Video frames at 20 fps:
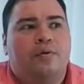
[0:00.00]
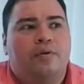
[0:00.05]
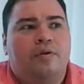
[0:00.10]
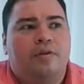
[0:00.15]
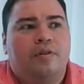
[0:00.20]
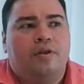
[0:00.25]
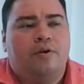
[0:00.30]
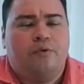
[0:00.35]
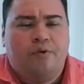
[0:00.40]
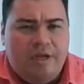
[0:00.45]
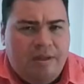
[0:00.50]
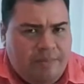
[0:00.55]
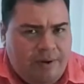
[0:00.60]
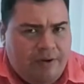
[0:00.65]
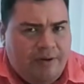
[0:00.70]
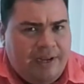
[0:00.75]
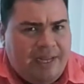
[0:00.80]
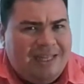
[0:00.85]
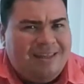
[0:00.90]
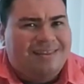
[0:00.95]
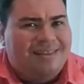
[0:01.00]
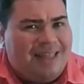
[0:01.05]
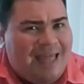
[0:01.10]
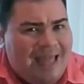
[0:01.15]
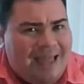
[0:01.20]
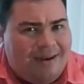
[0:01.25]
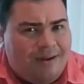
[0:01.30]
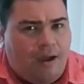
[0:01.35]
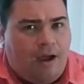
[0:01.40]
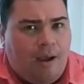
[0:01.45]
The the Queen Mary
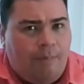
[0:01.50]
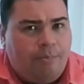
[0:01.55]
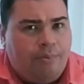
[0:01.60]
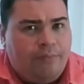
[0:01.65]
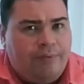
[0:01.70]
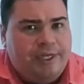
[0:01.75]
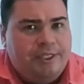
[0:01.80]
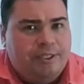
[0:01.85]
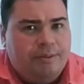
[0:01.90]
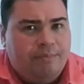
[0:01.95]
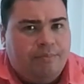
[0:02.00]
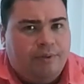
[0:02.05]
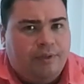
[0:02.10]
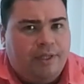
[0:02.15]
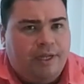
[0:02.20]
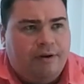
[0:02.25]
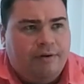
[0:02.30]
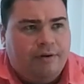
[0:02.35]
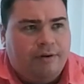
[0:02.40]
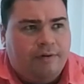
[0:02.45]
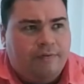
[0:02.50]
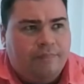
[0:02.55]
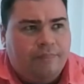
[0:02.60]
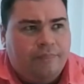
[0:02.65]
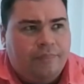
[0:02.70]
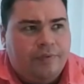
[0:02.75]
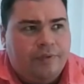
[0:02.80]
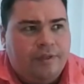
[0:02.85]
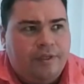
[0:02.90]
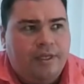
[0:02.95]
led Operation Bolero.
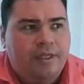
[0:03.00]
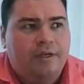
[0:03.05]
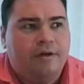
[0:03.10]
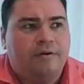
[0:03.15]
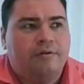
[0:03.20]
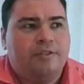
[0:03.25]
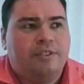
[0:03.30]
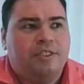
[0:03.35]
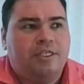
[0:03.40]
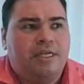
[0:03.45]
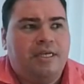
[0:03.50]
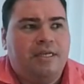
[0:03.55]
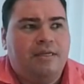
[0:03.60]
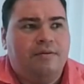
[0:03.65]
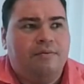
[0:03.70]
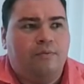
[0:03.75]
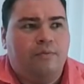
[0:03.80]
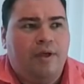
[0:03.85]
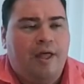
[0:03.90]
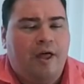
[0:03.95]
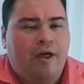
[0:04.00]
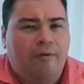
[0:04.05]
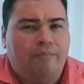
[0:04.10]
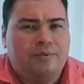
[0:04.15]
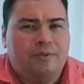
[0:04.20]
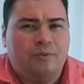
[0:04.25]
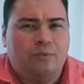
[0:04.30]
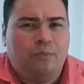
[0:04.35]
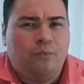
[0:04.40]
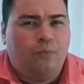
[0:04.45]
You know, she
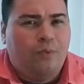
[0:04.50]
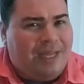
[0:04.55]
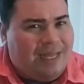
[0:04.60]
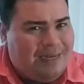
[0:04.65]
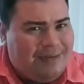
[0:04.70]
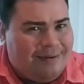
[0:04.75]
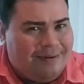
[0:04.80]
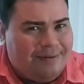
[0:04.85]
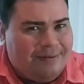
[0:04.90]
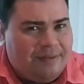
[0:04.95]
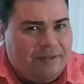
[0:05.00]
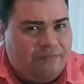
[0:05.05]
helped win the